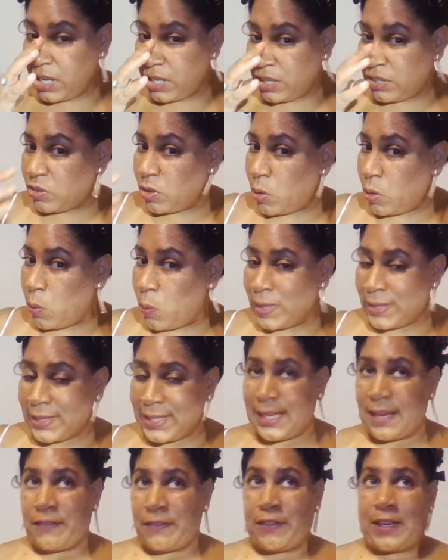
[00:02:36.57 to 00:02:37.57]
So one
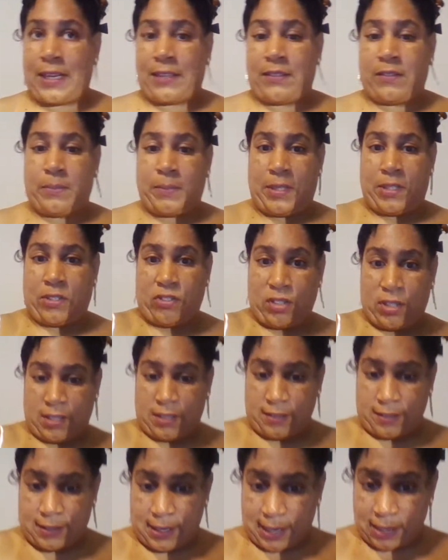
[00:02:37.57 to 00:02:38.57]
thing I forgot to mention
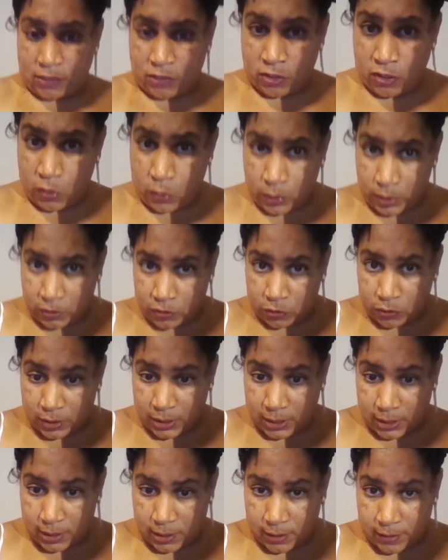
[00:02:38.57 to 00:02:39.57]
is that you're going to
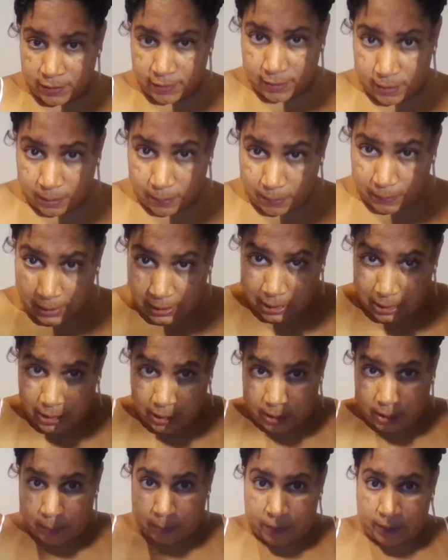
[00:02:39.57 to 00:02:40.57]
need some
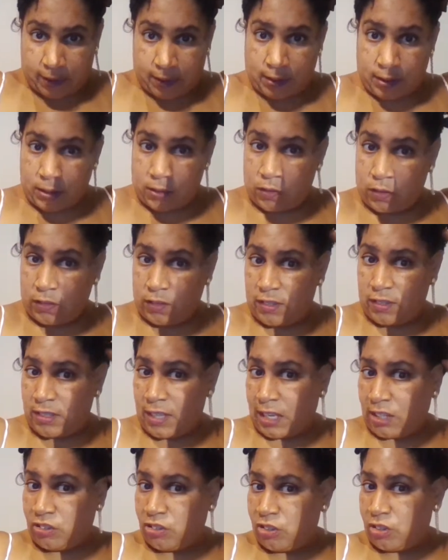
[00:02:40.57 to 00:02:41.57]
clips to
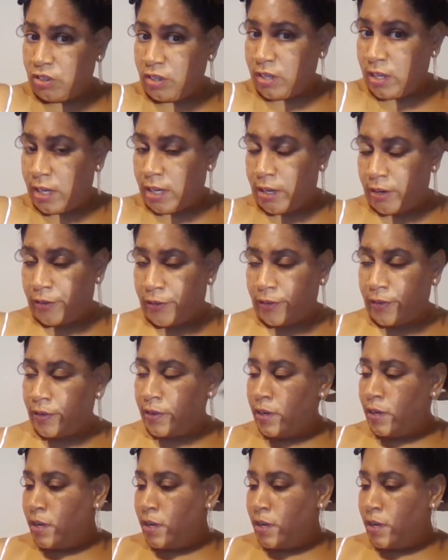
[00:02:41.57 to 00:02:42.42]
section your hair.